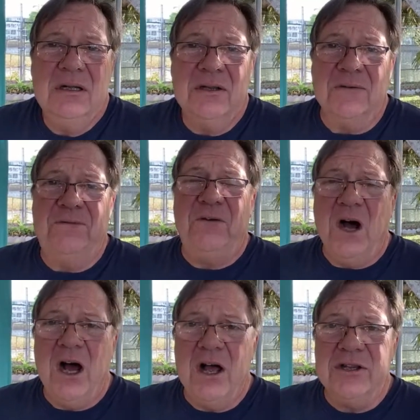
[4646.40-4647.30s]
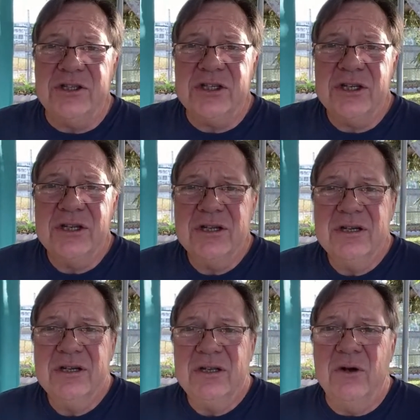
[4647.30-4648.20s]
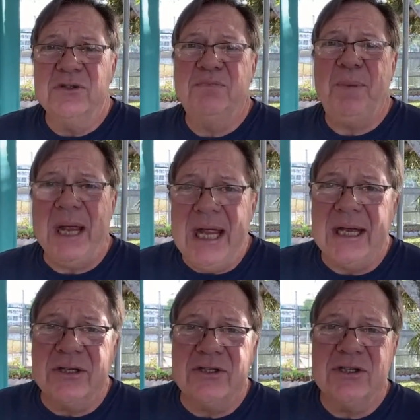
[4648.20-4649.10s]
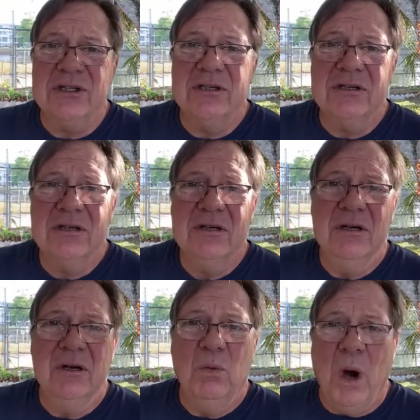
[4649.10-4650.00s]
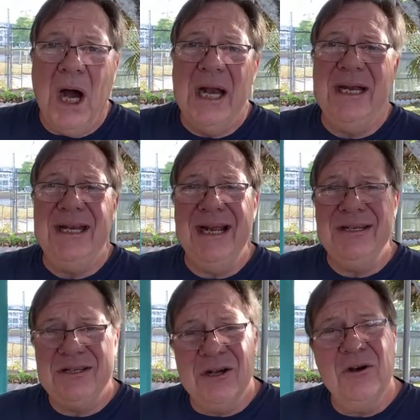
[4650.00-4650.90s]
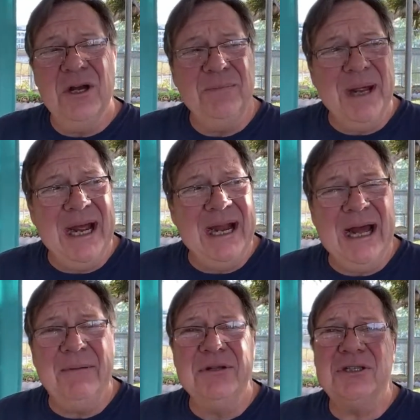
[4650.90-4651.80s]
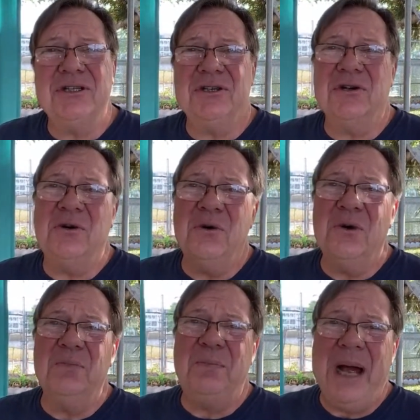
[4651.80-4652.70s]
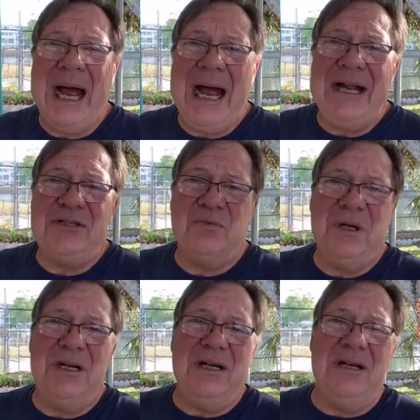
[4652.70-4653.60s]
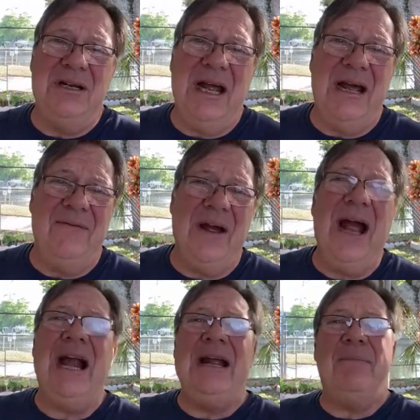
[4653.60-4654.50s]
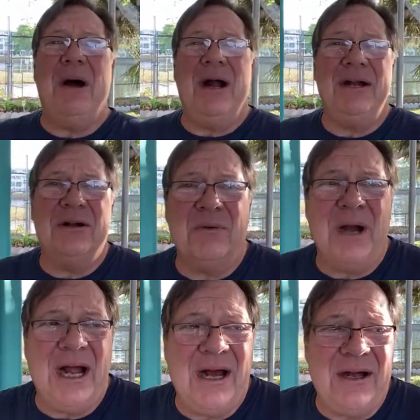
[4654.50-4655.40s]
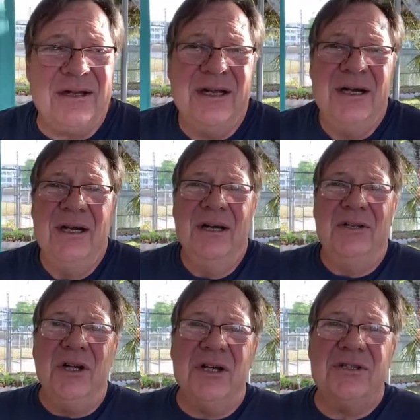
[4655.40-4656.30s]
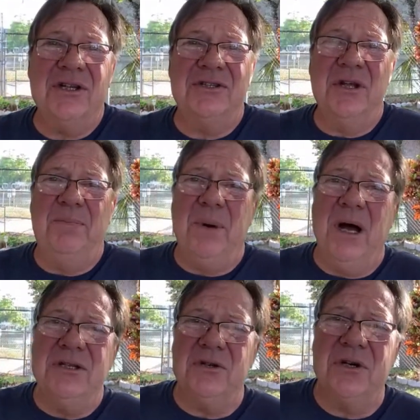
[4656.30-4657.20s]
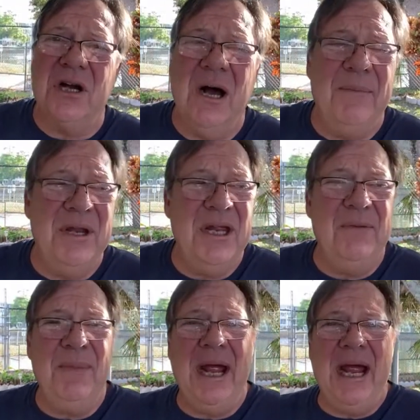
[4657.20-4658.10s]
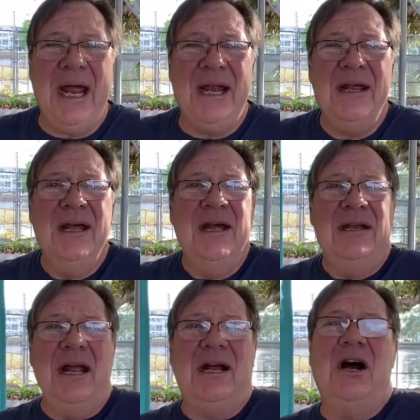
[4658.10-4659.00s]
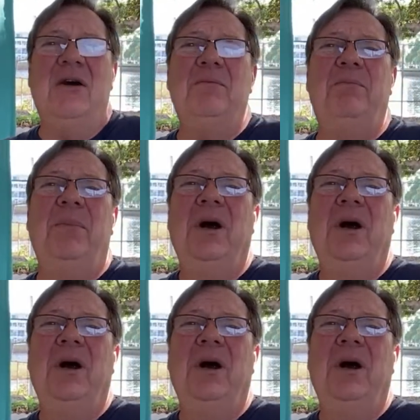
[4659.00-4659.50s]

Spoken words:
The fuzz, those pigs. Why did they do it, man? That was such a cool patch. We didn't have anybody around. Just as the buds are coming in, man, they come